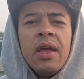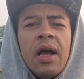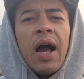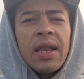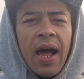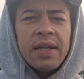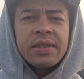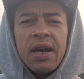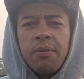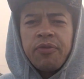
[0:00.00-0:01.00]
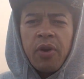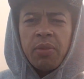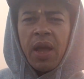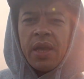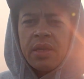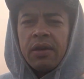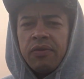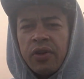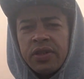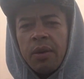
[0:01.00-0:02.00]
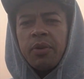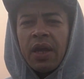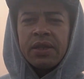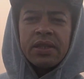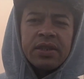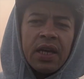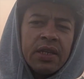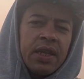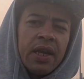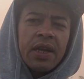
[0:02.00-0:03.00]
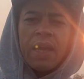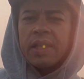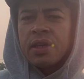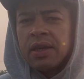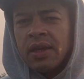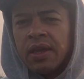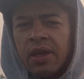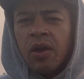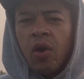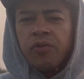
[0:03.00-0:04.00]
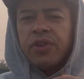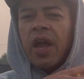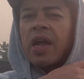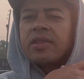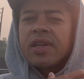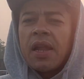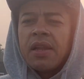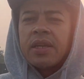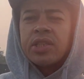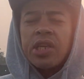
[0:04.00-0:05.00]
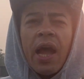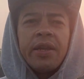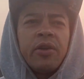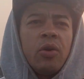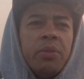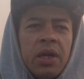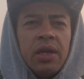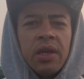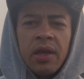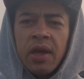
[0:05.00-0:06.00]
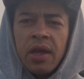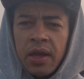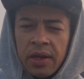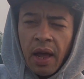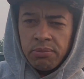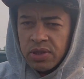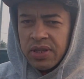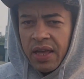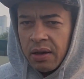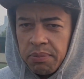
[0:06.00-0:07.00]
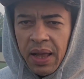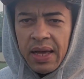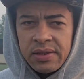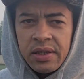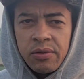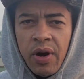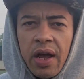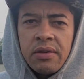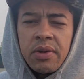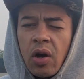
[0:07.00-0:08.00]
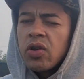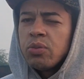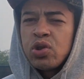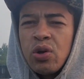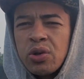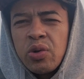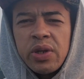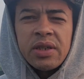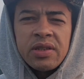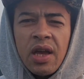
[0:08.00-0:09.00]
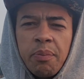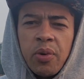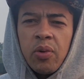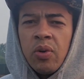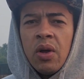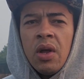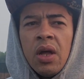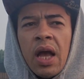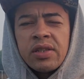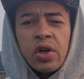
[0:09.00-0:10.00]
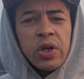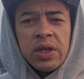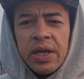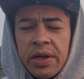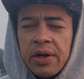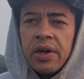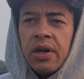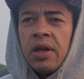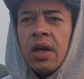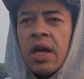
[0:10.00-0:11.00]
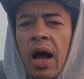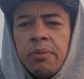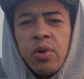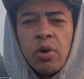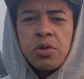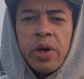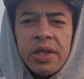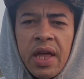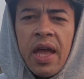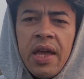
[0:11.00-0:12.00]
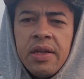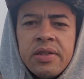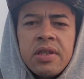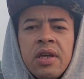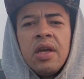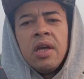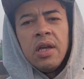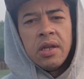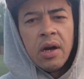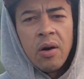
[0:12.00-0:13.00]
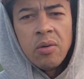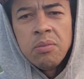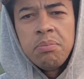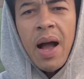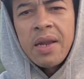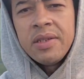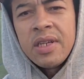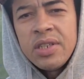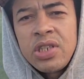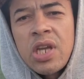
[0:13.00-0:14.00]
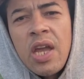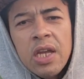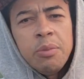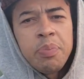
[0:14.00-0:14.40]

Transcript: a light come from, like, for example, like the sun there, like over there, and it's kind of like shining on me, and I'm just like a blessing, right? Because I'm showing a good example as a good leader. I'm doing great things, body's in shape,